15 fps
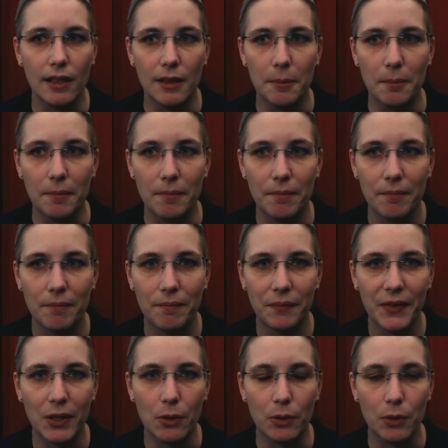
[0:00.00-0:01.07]
um,
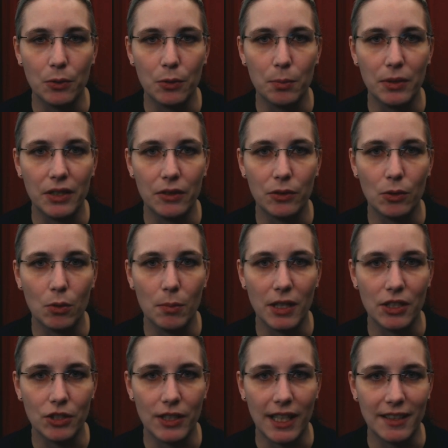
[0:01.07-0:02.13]
going to be so
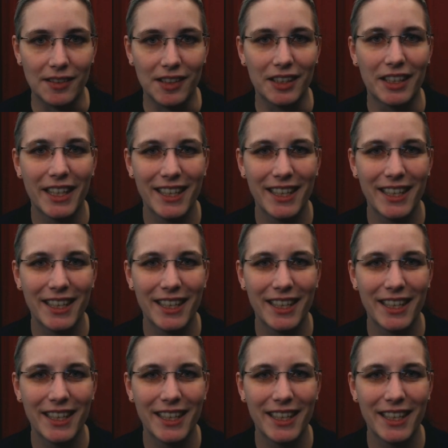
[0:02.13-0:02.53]
much nicer.